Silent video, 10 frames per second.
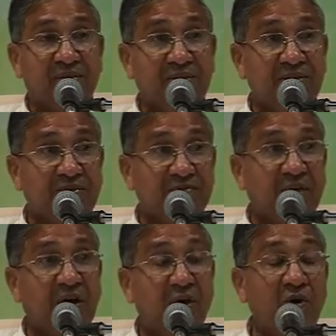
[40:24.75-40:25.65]
these
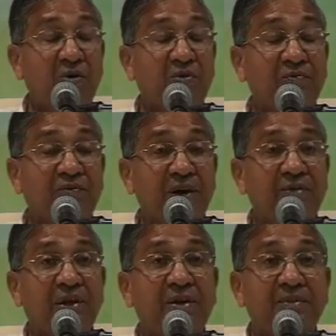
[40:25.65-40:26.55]
how
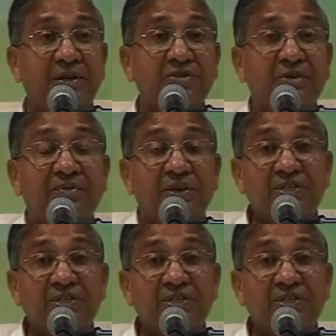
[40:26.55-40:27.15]
five elements of